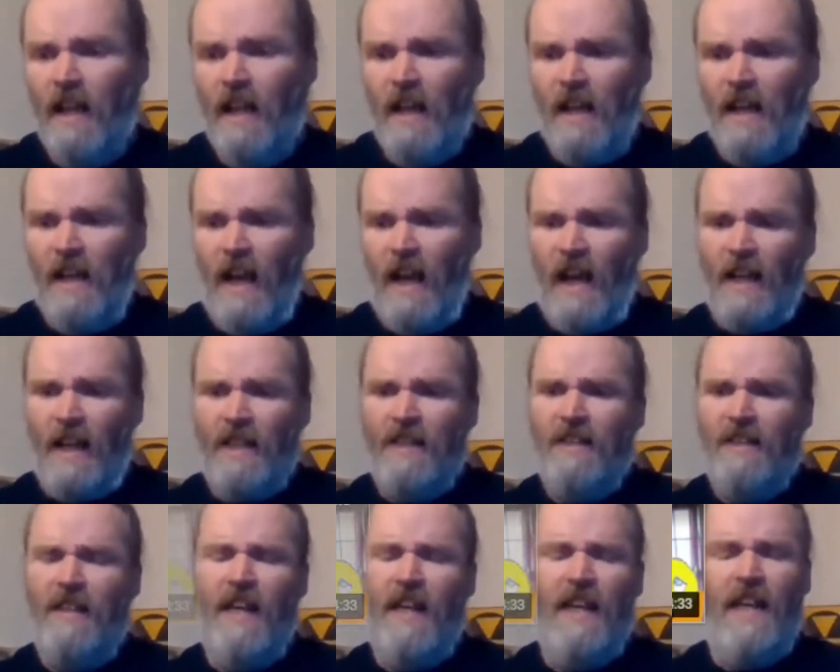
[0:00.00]
Da
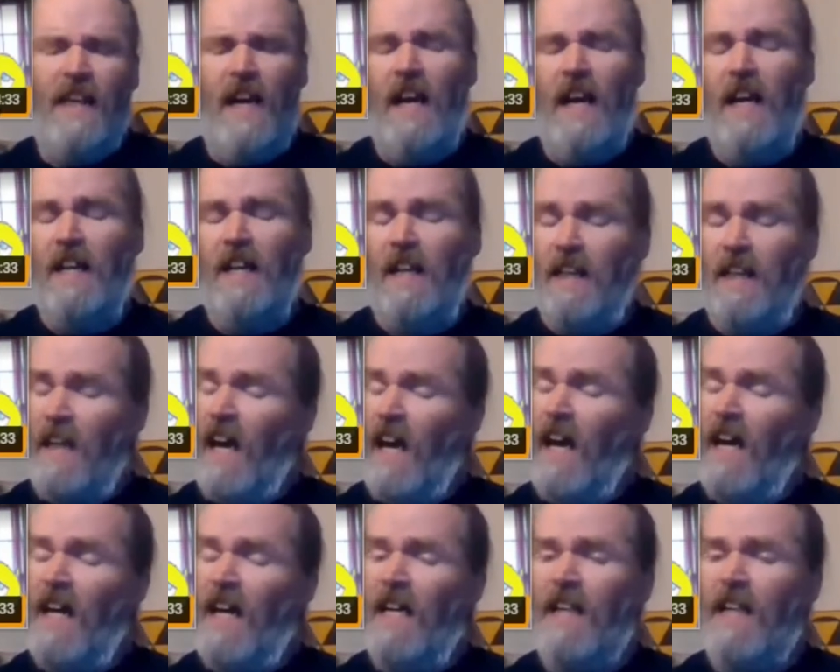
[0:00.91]
da da da
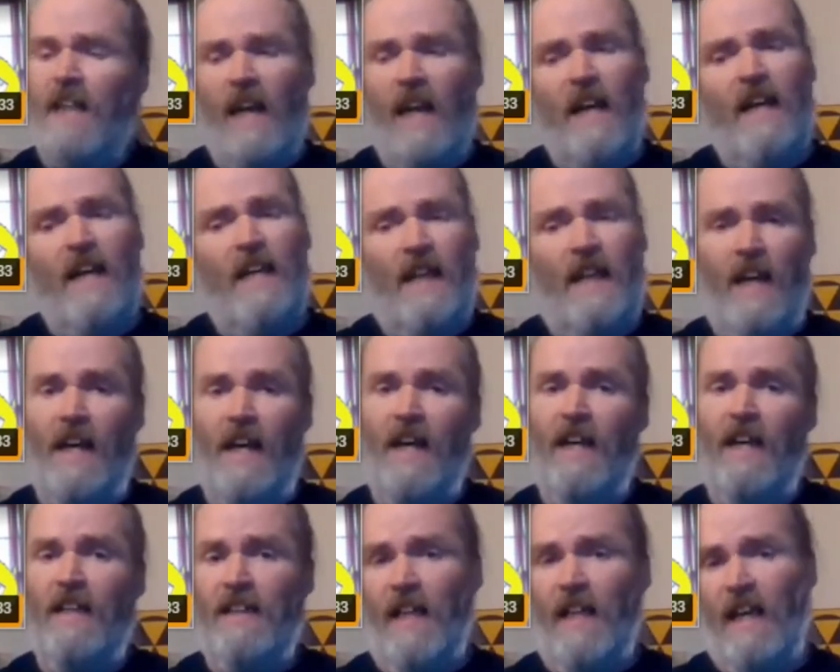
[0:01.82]
da
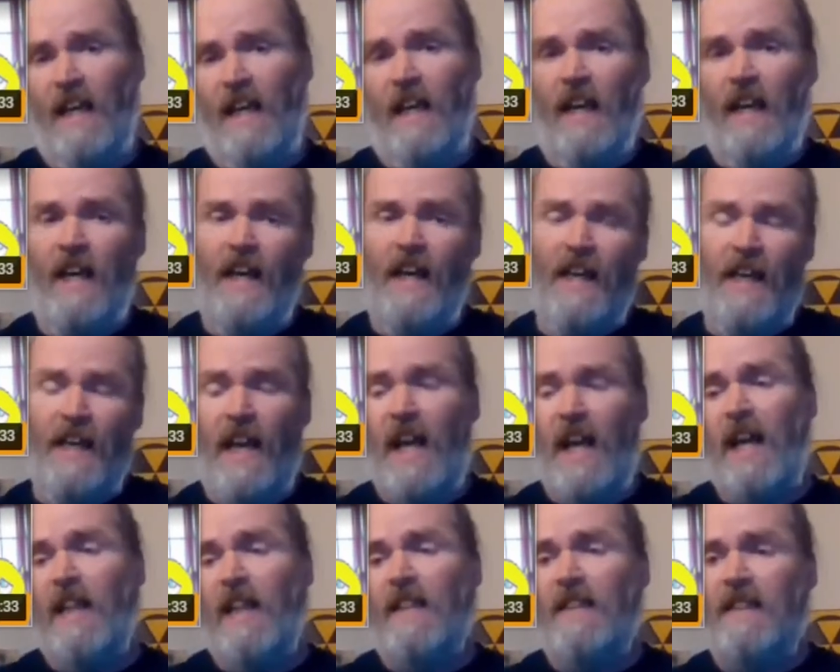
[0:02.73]
da da da da da
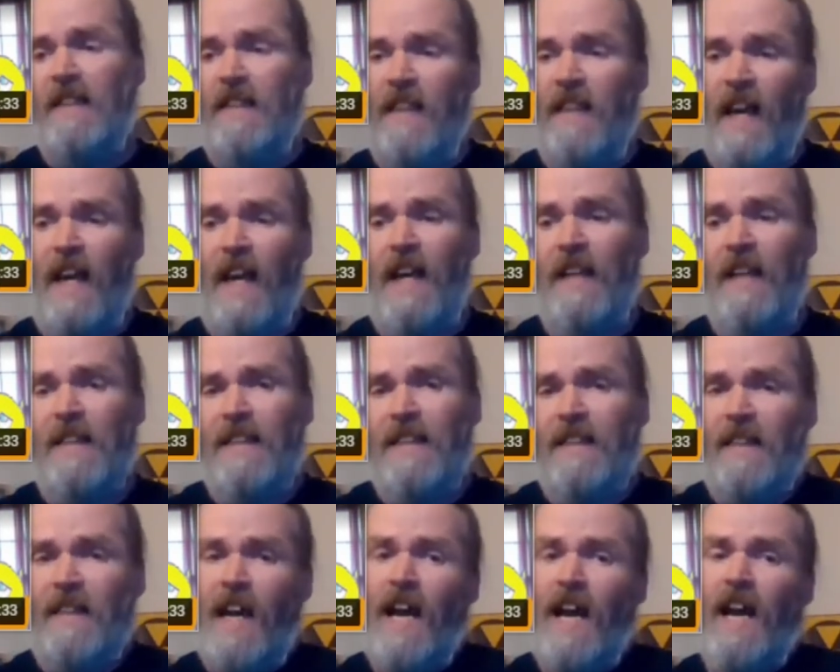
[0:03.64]
da
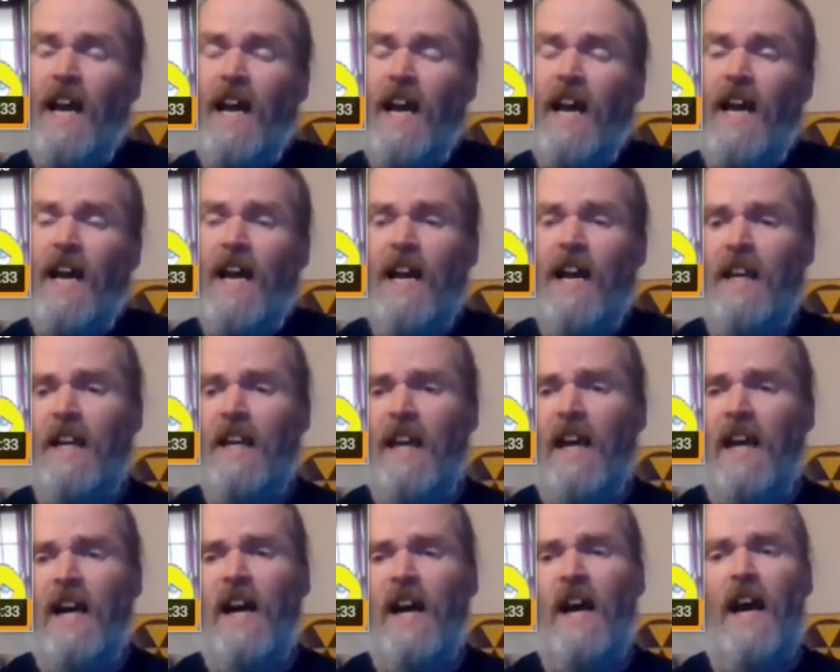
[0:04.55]

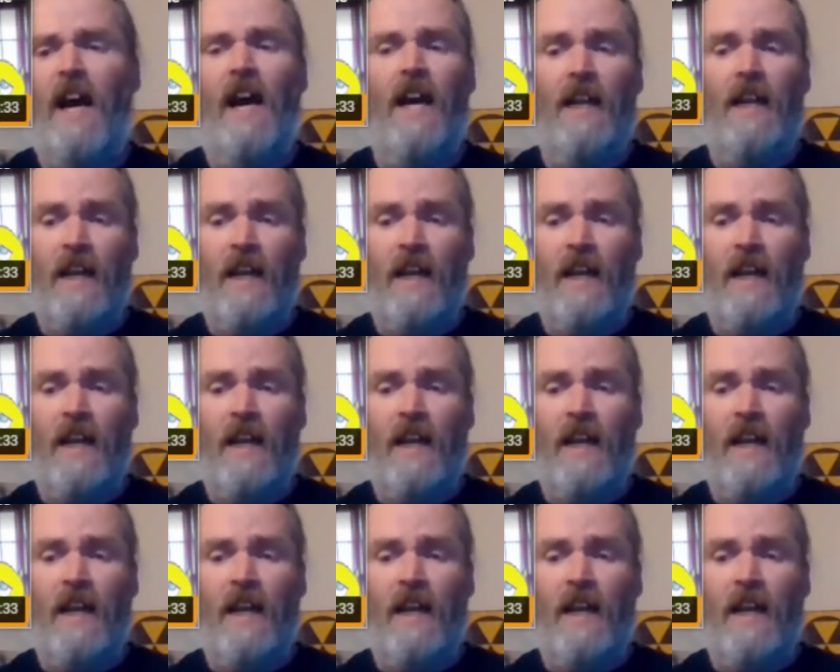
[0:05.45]
da da